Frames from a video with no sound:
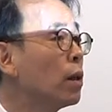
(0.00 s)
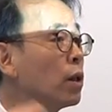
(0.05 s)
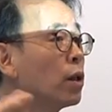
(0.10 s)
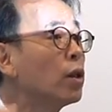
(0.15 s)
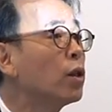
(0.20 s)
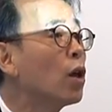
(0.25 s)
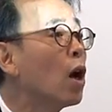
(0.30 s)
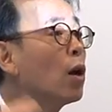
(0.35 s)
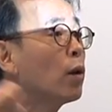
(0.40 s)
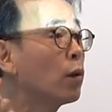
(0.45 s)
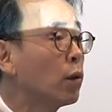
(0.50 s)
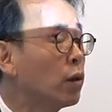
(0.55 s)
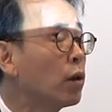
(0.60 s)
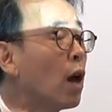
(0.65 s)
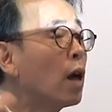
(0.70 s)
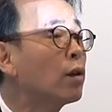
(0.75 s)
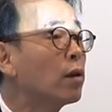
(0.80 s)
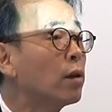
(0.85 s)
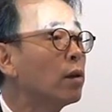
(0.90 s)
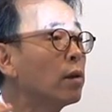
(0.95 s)

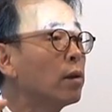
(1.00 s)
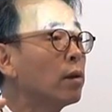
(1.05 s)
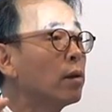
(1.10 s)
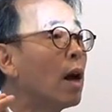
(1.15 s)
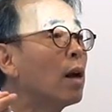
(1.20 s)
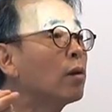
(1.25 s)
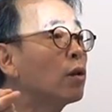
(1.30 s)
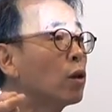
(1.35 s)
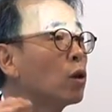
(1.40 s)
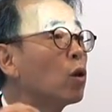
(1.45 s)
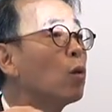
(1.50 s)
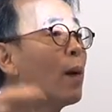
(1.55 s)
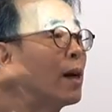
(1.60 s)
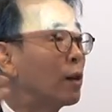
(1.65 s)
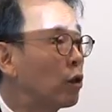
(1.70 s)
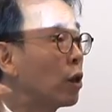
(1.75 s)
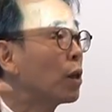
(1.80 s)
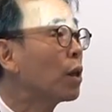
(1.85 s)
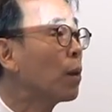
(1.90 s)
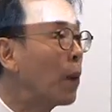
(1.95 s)
not so
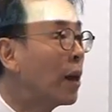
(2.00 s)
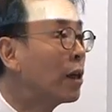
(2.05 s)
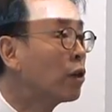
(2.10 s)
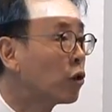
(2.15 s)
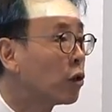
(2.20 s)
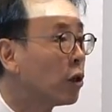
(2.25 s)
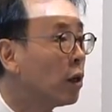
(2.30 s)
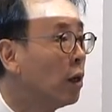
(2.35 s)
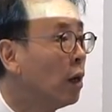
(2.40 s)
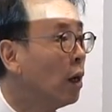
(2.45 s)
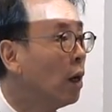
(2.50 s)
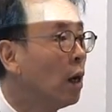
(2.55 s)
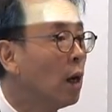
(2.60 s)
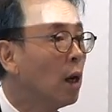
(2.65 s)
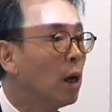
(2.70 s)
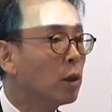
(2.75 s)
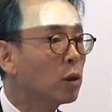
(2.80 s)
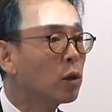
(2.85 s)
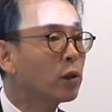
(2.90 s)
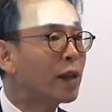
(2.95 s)
much in the picture.
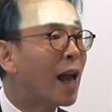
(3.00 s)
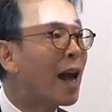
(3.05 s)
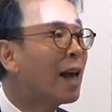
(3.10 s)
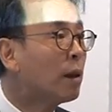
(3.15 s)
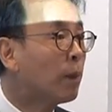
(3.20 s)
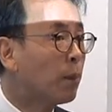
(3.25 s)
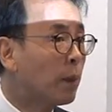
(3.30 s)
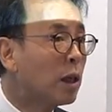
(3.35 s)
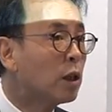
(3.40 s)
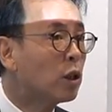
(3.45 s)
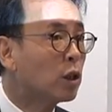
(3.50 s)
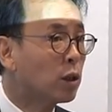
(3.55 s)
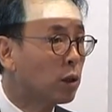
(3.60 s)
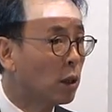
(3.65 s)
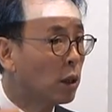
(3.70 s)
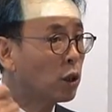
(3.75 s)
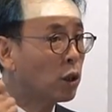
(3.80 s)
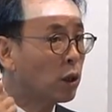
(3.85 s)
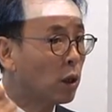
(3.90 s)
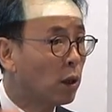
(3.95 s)
So that means
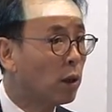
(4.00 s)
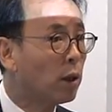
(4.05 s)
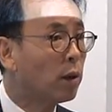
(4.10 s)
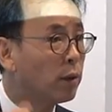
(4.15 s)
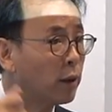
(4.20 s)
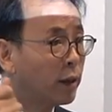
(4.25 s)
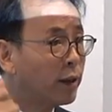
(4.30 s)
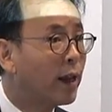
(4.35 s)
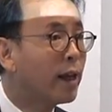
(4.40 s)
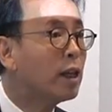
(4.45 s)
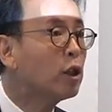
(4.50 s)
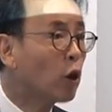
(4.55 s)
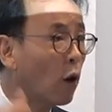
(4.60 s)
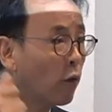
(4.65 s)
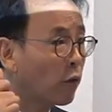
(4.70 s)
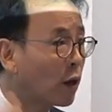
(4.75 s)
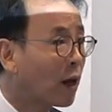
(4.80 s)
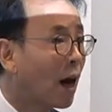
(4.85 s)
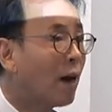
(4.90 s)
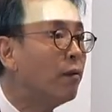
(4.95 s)
the nature
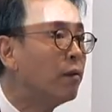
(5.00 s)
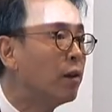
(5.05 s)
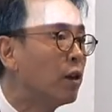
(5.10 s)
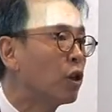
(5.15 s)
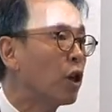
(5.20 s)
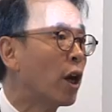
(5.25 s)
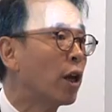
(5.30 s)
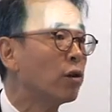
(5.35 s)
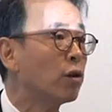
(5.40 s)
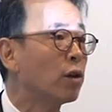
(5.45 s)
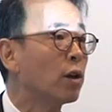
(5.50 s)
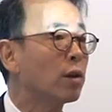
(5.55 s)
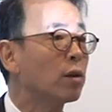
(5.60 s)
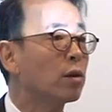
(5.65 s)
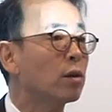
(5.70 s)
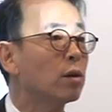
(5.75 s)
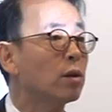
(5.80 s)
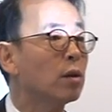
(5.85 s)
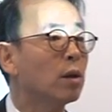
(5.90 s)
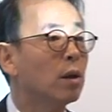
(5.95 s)
of the government
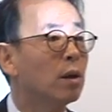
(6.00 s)
changes.